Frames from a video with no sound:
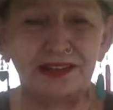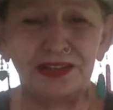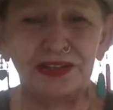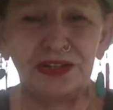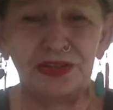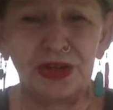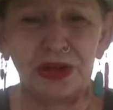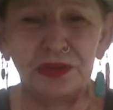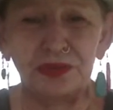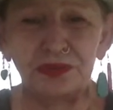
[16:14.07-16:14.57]

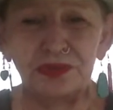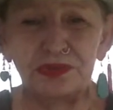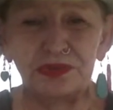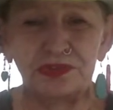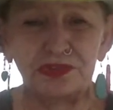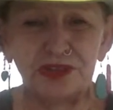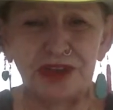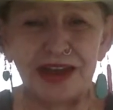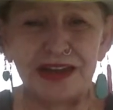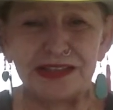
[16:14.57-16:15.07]
you know
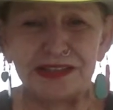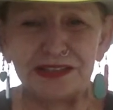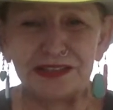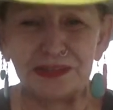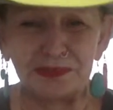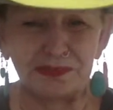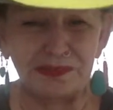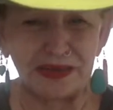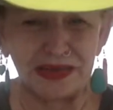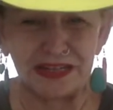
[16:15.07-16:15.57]
try to
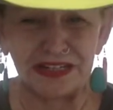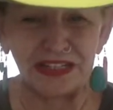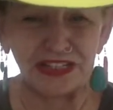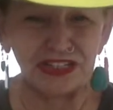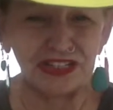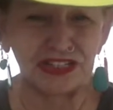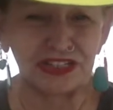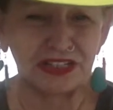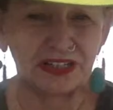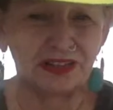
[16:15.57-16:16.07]

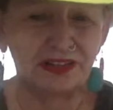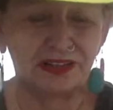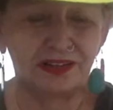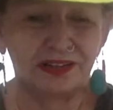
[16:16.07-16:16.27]
diminish